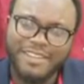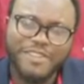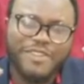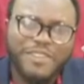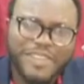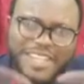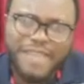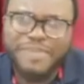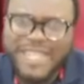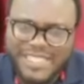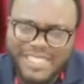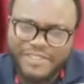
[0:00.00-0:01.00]
You don't
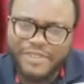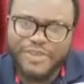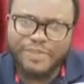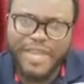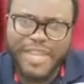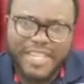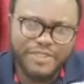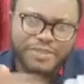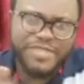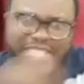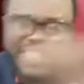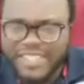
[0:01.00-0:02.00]
get blessing from the palace
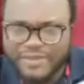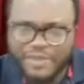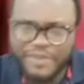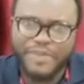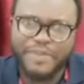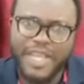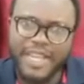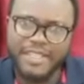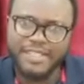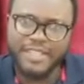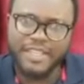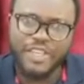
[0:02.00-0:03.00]
from taking from the
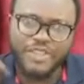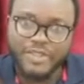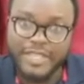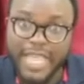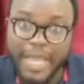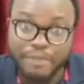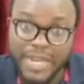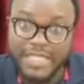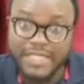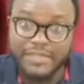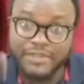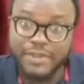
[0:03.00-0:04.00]
palace. You get
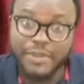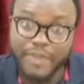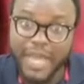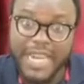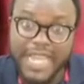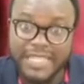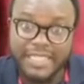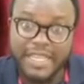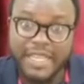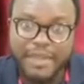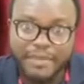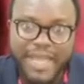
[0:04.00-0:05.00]
blessing from the palace
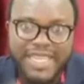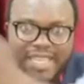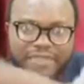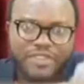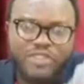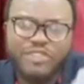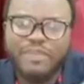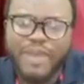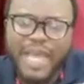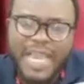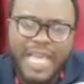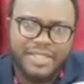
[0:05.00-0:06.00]
by giving to the
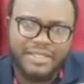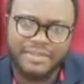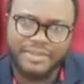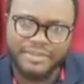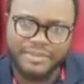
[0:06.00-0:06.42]
palace.